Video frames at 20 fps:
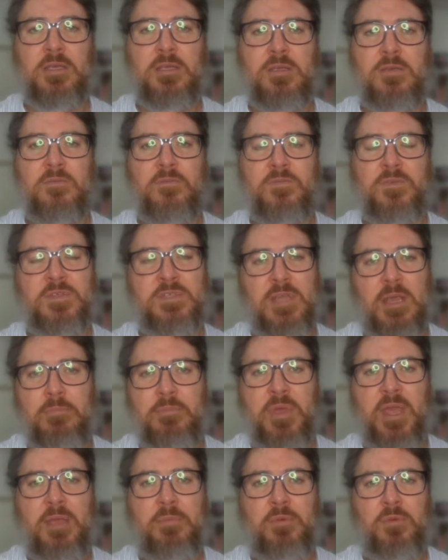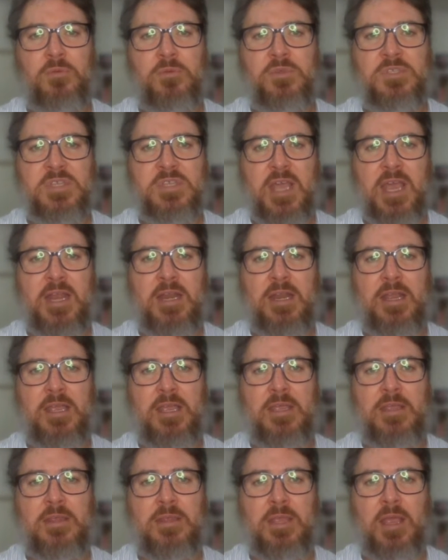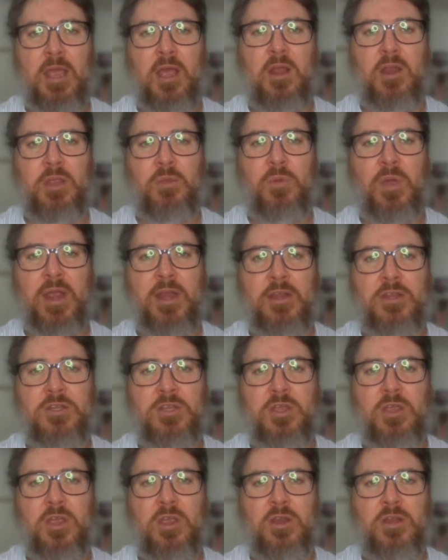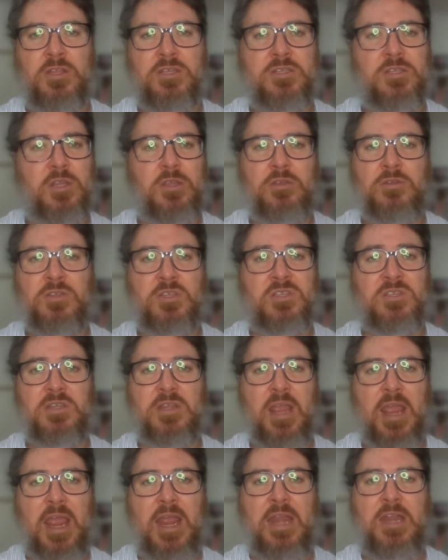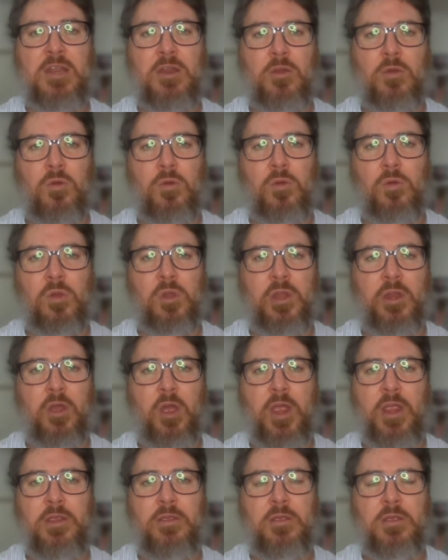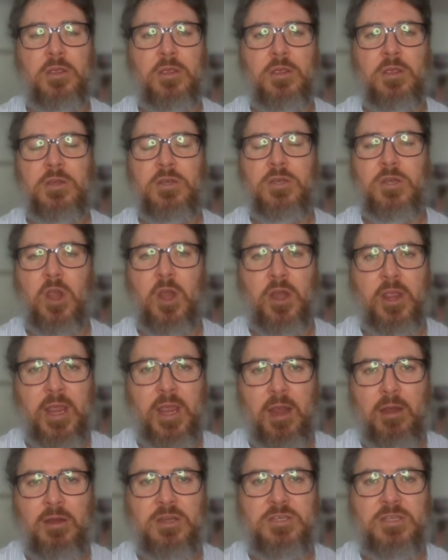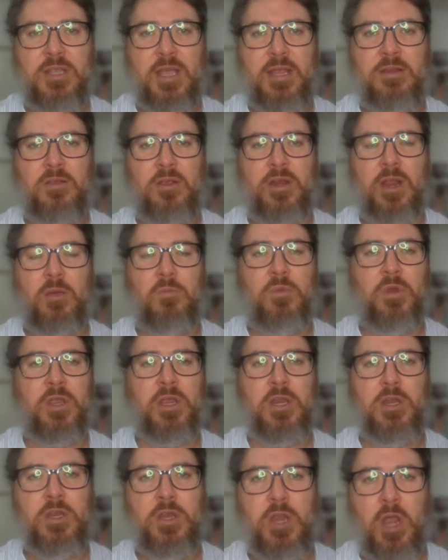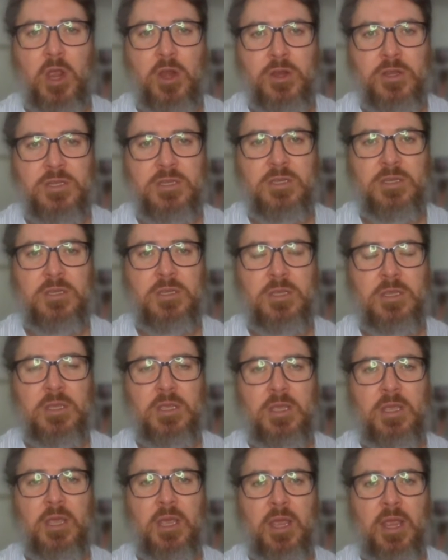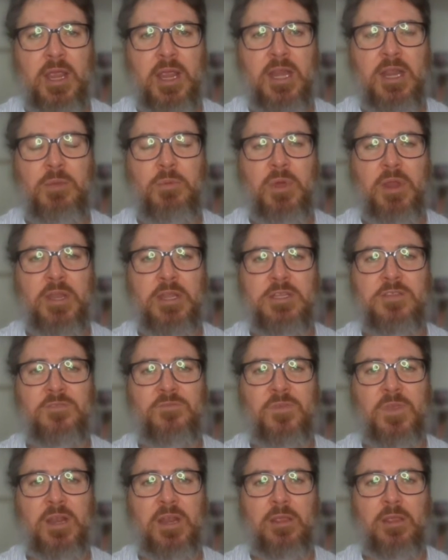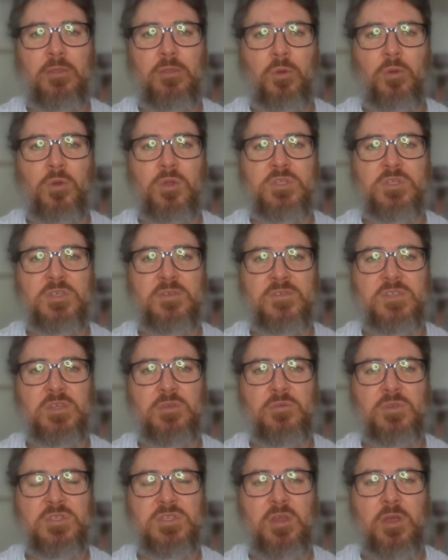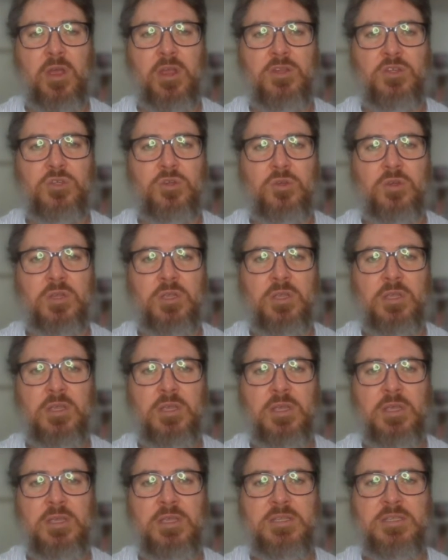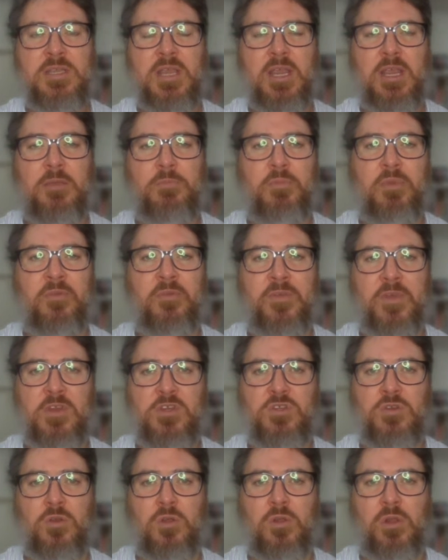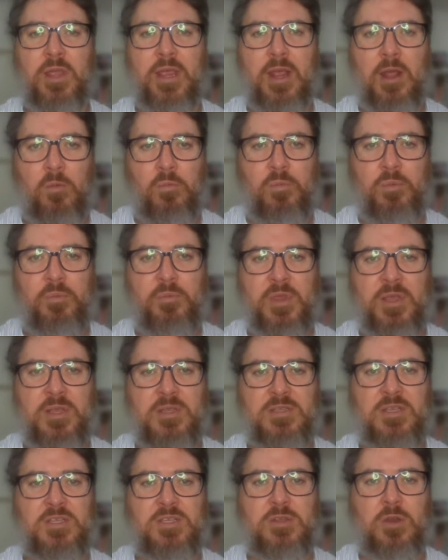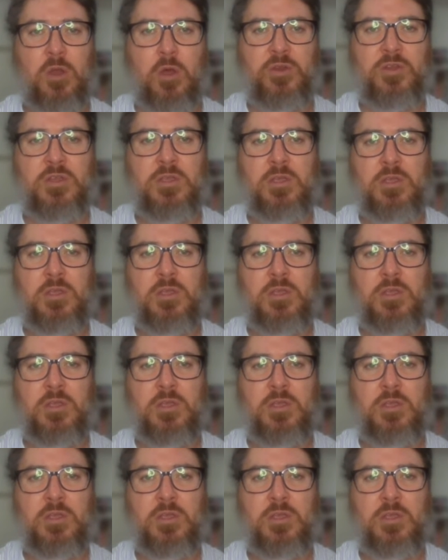for some people, sadly, the only way to turn is to just end it all. And I don't encourage that. I don't want to condone it. Anyone that's feeling thoughts of suicide should seek professional help, because it's not